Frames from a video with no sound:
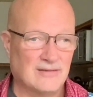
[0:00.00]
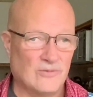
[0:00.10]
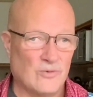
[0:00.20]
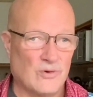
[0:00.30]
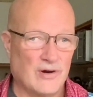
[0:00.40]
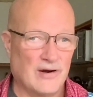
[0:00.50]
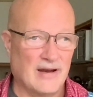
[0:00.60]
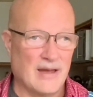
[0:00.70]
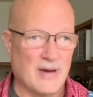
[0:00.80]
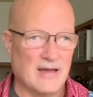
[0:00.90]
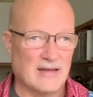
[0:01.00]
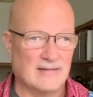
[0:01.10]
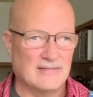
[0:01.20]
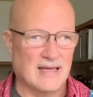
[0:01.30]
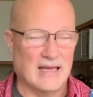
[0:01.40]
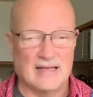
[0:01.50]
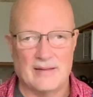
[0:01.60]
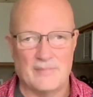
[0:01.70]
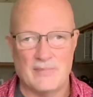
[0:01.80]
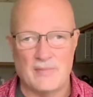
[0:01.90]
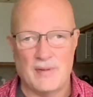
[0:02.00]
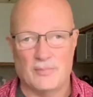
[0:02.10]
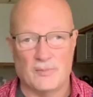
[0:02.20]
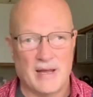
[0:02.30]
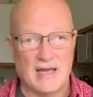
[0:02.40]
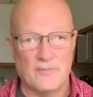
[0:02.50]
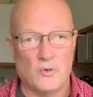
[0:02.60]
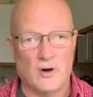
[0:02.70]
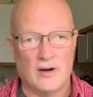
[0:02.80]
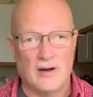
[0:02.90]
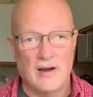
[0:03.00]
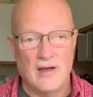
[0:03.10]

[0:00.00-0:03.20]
Or am I thinking that maybe people are paying more